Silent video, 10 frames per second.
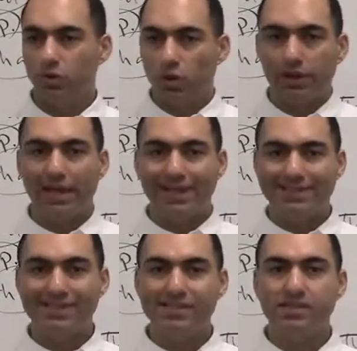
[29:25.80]
your
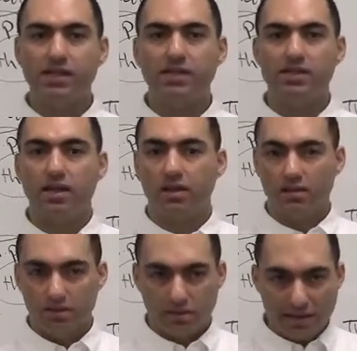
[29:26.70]
carelessness is
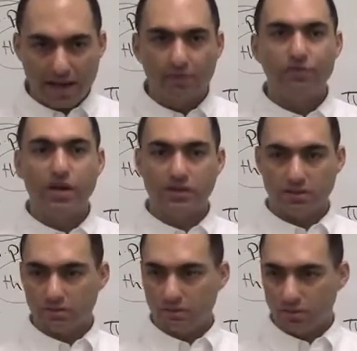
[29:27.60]
a noun
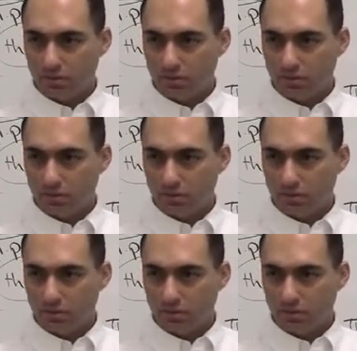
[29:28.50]
phrase.